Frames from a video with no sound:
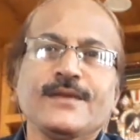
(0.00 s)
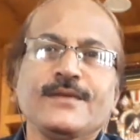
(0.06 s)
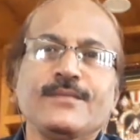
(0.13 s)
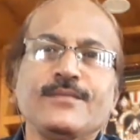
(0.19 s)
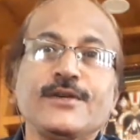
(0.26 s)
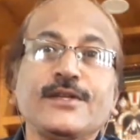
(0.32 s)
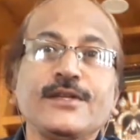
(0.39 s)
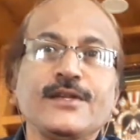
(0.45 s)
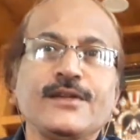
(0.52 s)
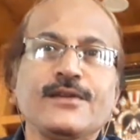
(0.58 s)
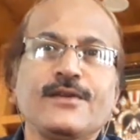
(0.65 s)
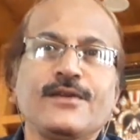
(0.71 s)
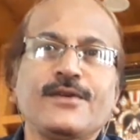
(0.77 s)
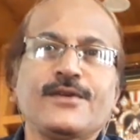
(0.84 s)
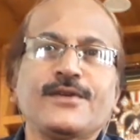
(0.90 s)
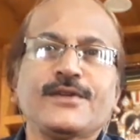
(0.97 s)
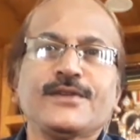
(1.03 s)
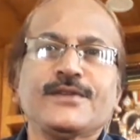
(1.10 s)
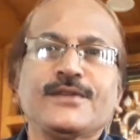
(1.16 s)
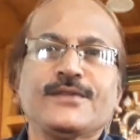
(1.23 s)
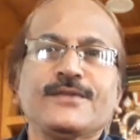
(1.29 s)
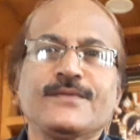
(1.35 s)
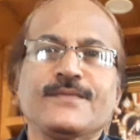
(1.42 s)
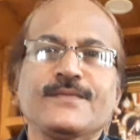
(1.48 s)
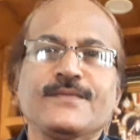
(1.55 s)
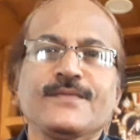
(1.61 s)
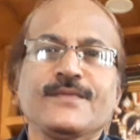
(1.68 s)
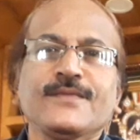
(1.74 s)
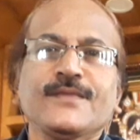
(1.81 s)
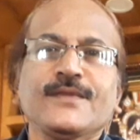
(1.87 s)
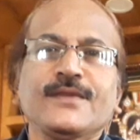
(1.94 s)
Material alteration.
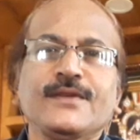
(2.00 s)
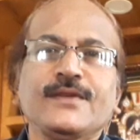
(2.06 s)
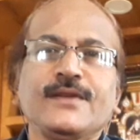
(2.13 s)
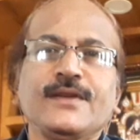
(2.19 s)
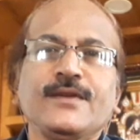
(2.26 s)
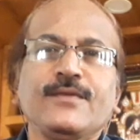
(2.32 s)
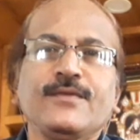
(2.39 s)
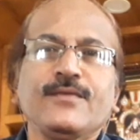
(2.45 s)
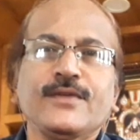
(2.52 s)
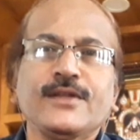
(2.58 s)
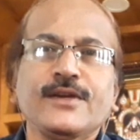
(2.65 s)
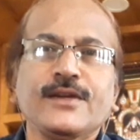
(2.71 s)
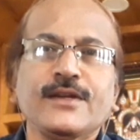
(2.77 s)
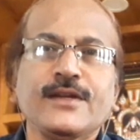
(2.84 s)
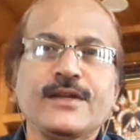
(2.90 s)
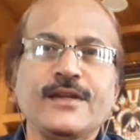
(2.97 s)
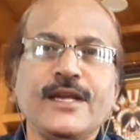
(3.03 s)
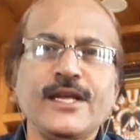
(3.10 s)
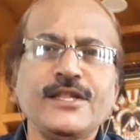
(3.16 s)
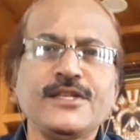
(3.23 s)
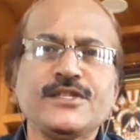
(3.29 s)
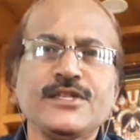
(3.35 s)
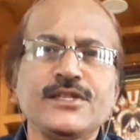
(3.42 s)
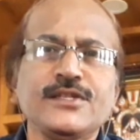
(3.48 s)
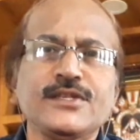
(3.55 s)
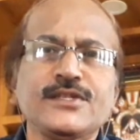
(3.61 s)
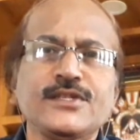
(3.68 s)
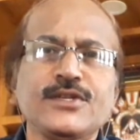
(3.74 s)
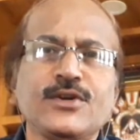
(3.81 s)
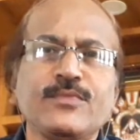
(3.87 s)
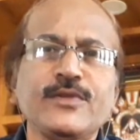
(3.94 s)
Whether any
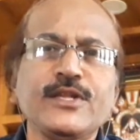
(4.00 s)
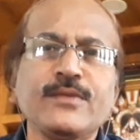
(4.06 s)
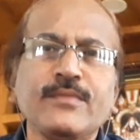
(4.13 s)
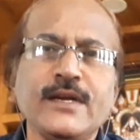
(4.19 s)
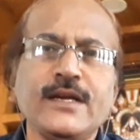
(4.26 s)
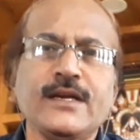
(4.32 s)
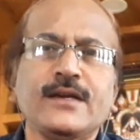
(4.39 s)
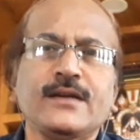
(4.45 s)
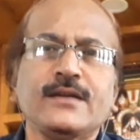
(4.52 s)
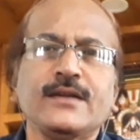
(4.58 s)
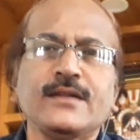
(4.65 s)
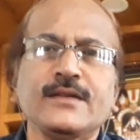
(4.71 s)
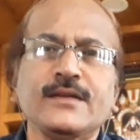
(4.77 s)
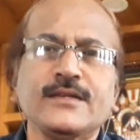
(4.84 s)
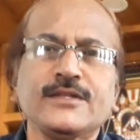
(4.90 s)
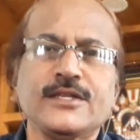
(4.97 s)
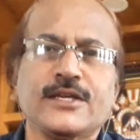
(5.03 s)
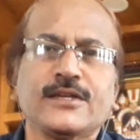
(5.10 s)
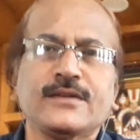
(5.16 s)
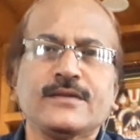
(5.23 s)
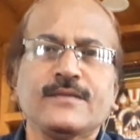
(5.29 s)
changes have been made in the check,